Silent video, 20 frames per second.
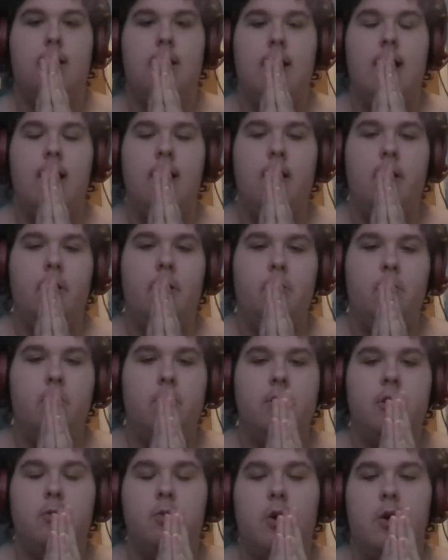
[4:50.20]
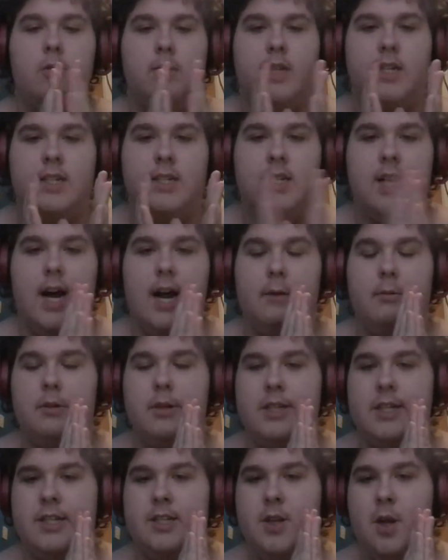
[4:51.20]
Kylo wondered what was inside
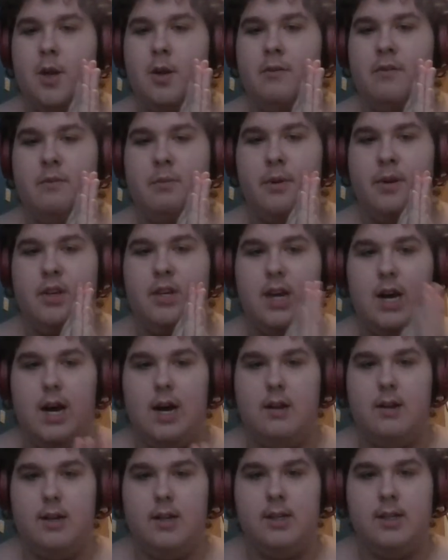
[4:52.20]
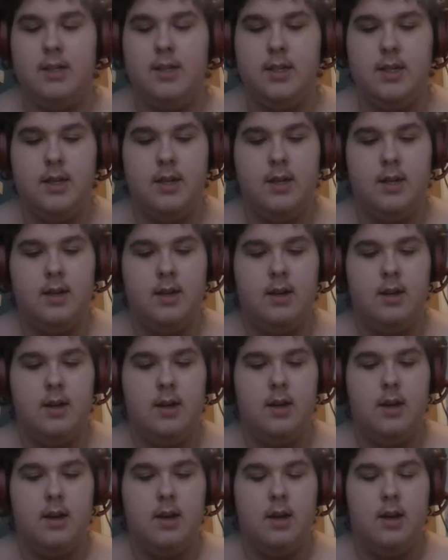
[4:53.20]
because he saw nothing but darkness
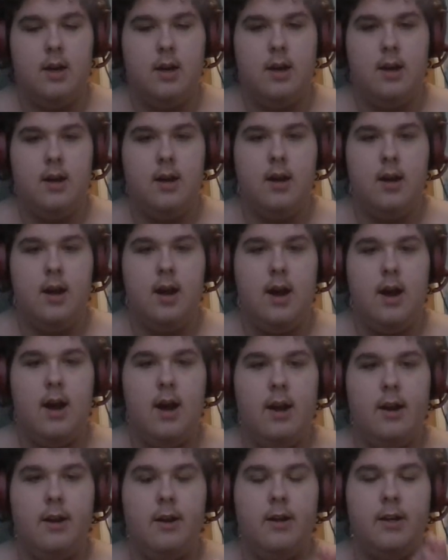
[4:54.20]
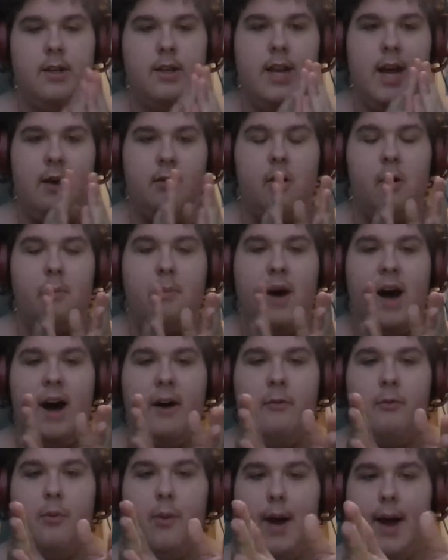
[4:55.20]
and a narrow
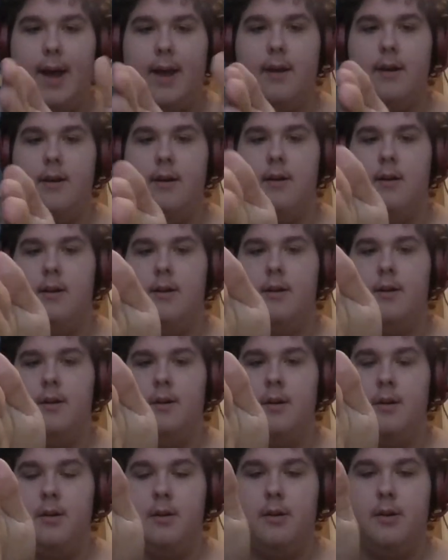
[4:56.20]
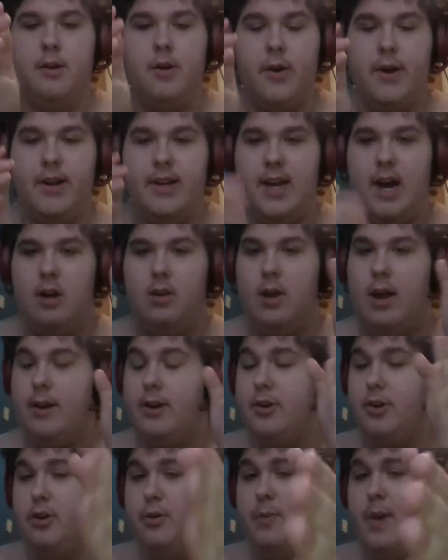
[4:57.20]
pathway going down
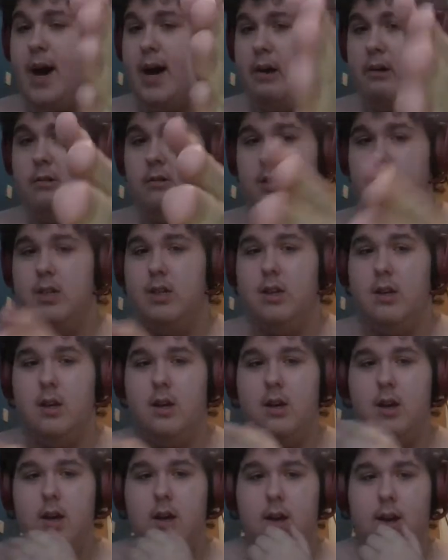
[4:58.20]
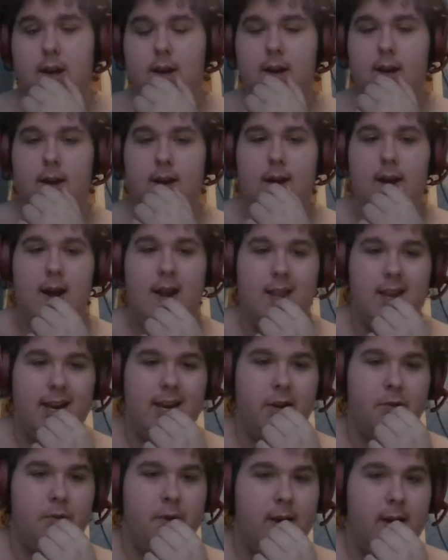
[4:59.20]
like two miles. And
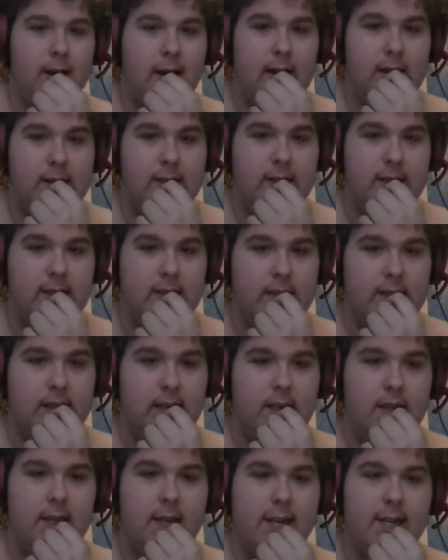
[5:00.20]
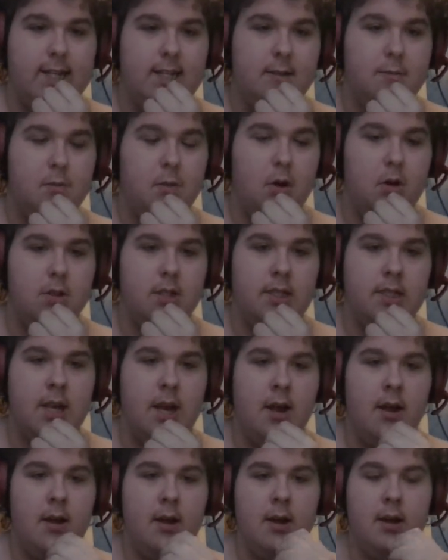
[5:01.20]
then he realizes this
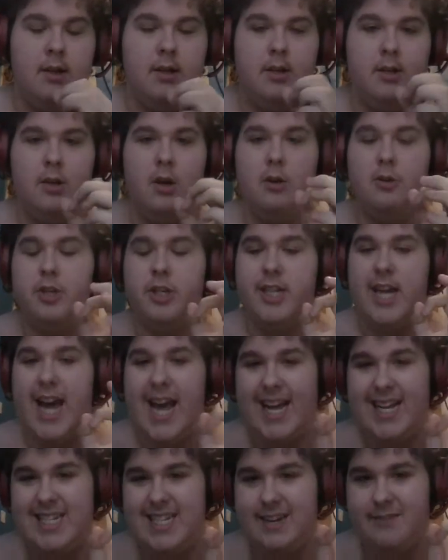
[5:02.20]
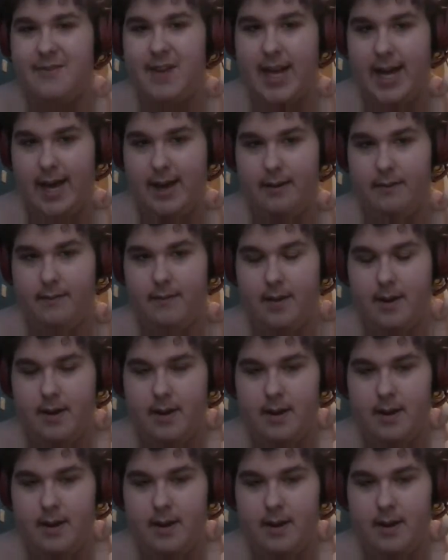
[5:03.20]
was not just a Sith cave,